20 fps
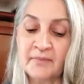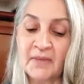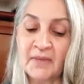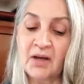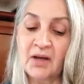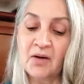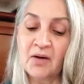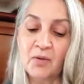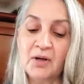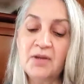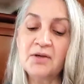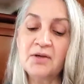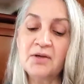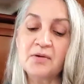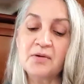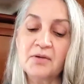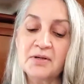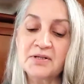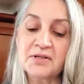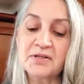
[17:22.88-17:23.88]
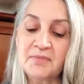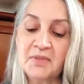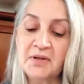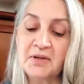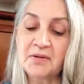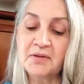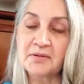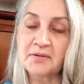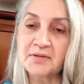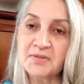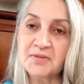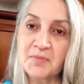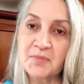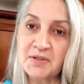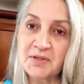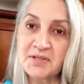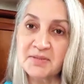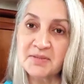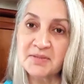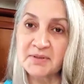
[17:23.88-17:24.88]
One of the Course in Miracles
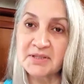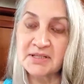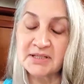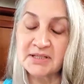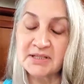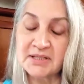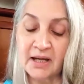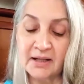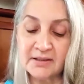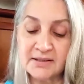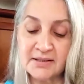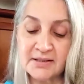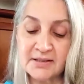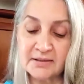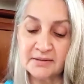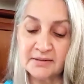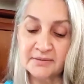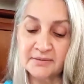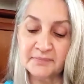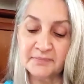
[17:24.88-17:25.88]
principles states,